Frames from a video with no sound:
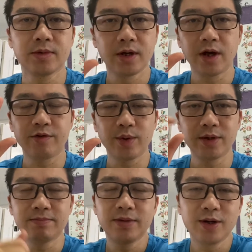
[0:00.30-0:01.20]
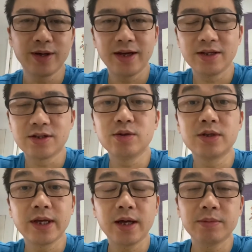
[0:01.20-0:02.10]
Hi everyone, okay, so
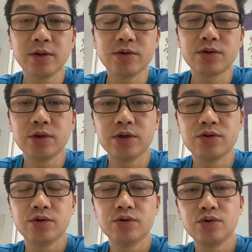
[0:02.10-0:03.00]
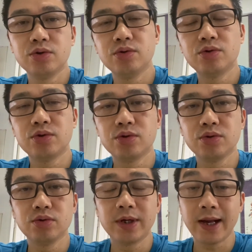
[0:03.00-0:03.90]
today I'm going to introduce you
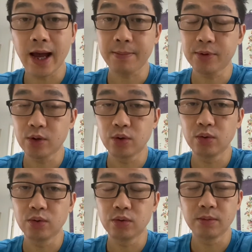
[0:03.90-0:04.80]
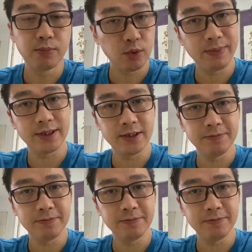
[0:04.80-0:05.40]
to an app called Book Buddy.